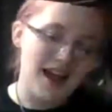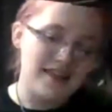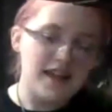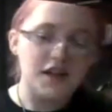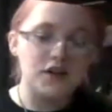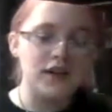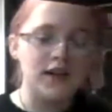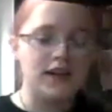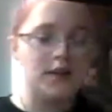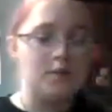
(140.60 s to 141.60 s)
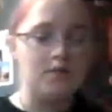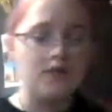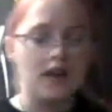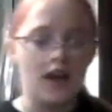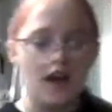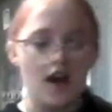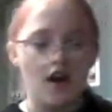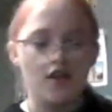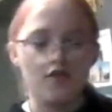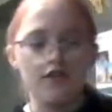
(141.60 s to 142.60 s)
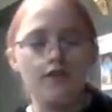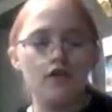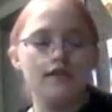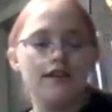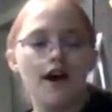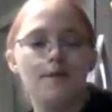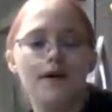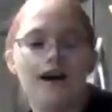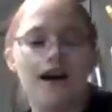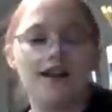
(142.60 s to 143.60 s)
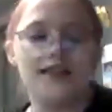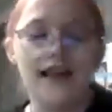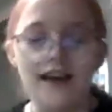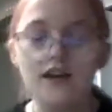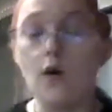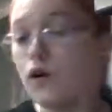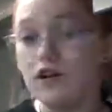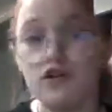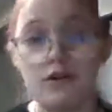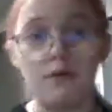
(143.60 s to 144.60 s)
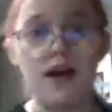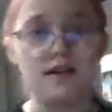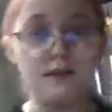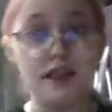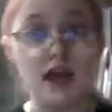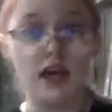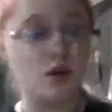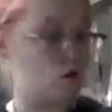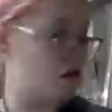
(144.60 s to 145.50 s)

Then you need 3/4 cup light corn syrup. It has to be light corn